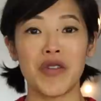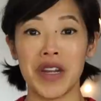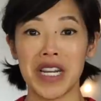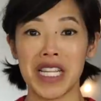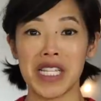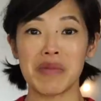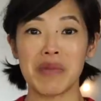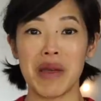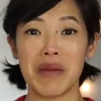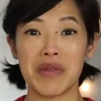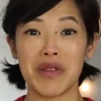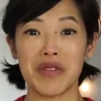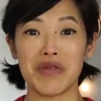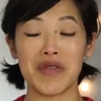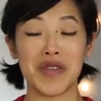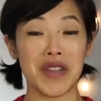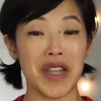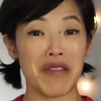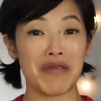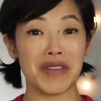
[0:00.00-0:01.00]
Greetings, my
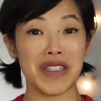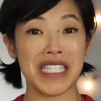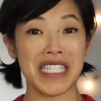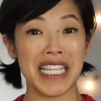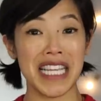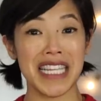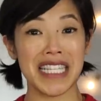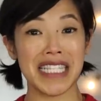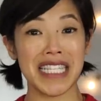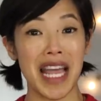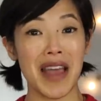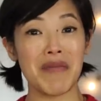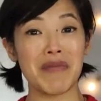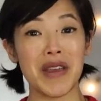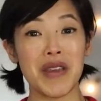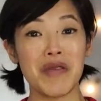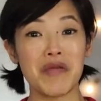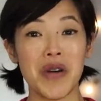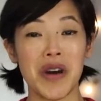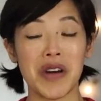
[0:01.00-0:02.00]
beautiful lovelies. It's
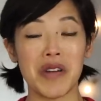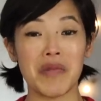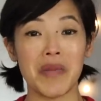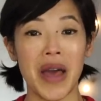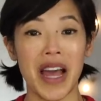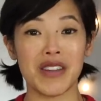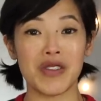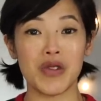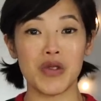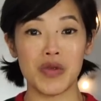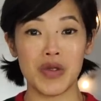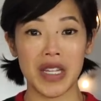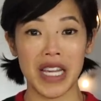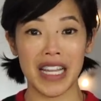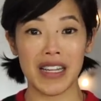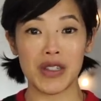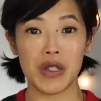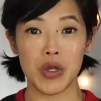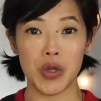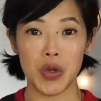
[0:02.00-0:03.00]
Emmy. Welcome back to
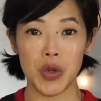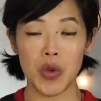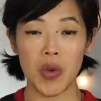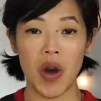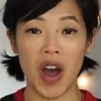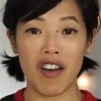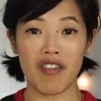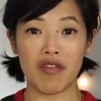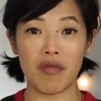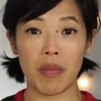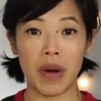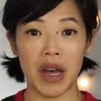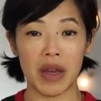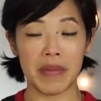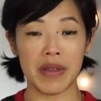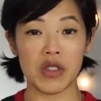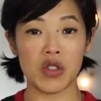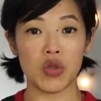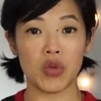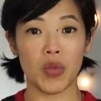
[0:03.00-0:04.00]
day two of
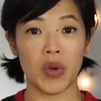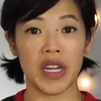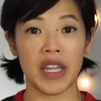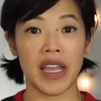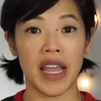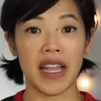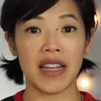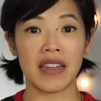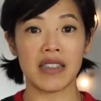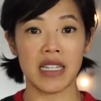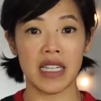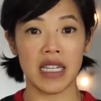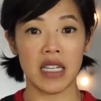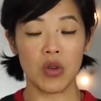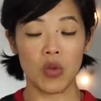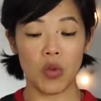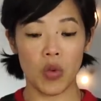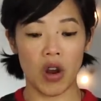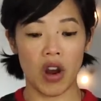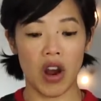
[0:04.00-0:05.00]
Bugmas twenty
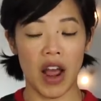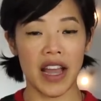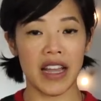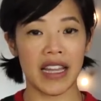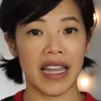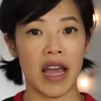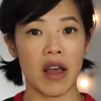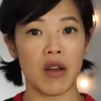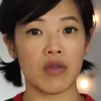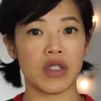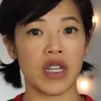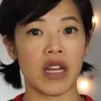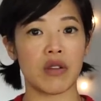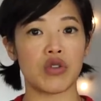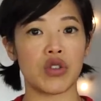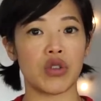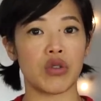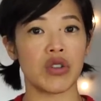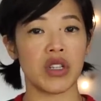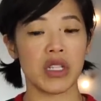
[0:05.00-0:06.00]
eighteen, where I count
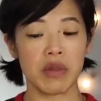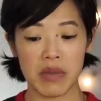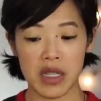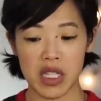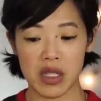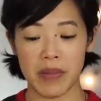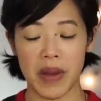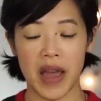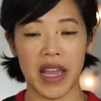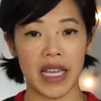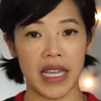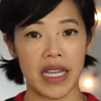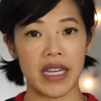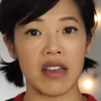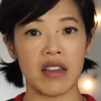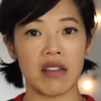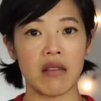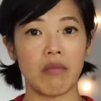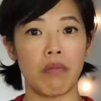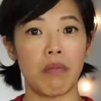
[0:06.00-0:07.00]
down to Christmas by
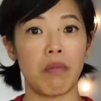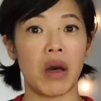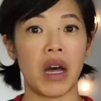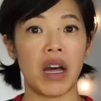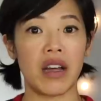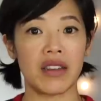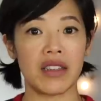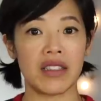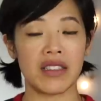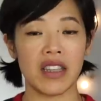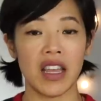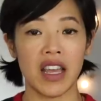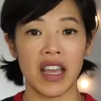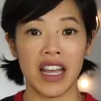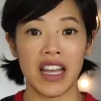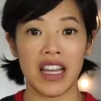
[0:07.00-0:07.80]
eating bugs.